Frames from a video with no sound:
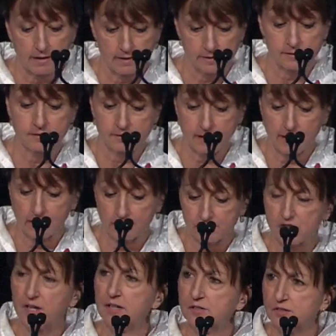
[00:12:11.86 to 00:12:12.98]
societal
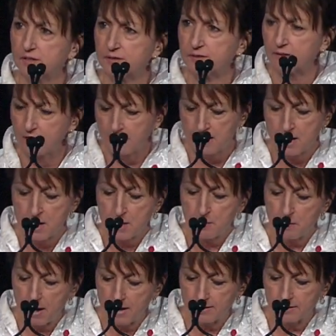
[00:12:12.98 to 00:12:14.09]
changes,
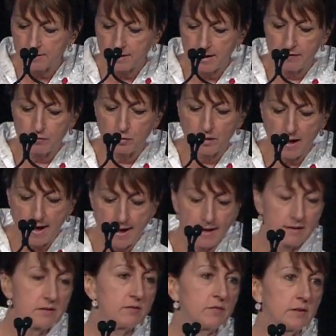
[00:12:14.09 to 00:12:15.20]
Mind and Life will
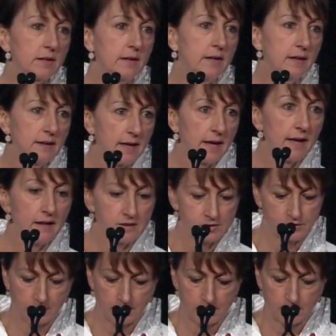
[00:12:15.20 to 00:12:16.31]
actively engage
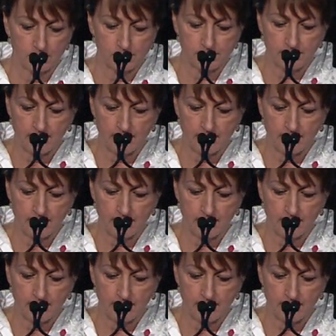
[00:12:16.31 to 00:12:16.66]
leaders